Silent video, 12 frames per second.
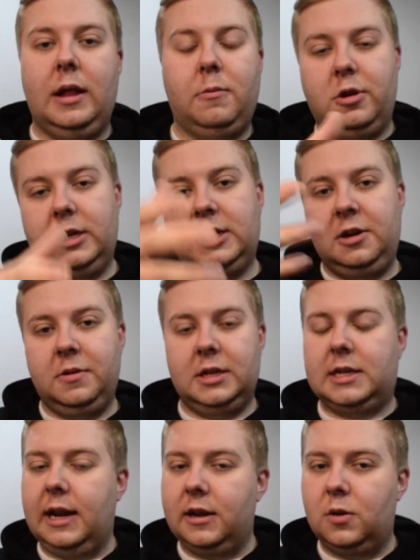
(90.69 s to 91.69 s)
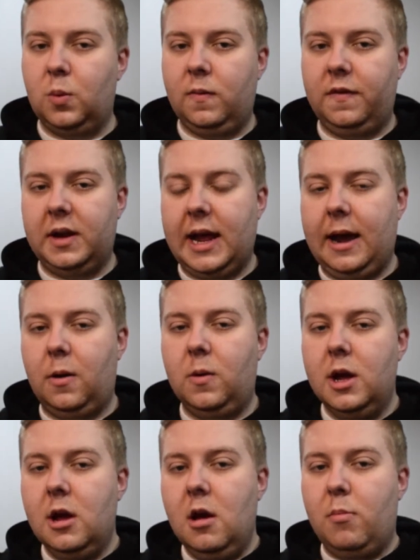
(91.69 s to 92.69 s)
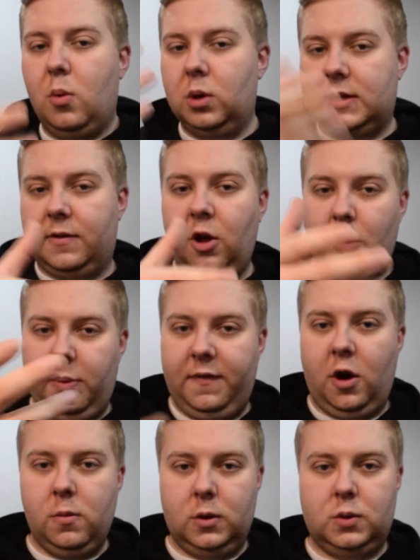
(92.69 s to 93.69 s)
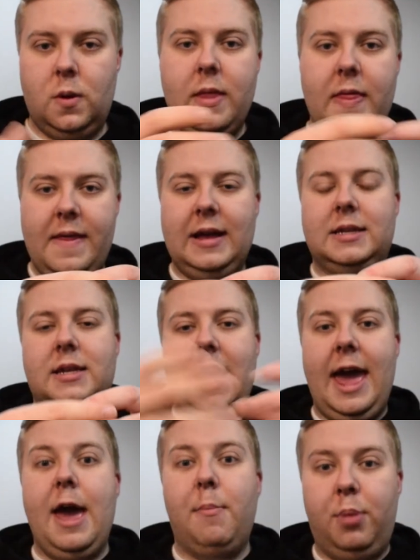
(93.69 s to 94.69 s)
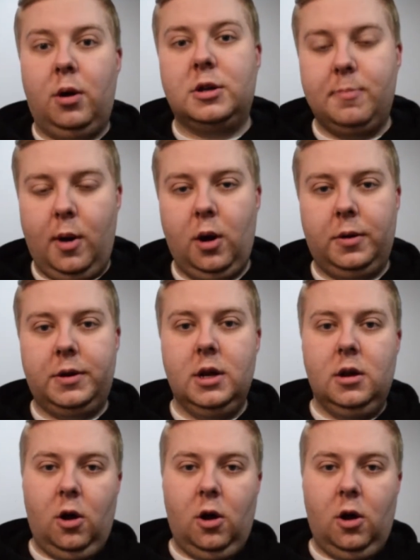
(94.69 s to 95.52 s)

I'm going to stick with the standard one for now, but once I've got the performance one, then that's the Airbox Mod,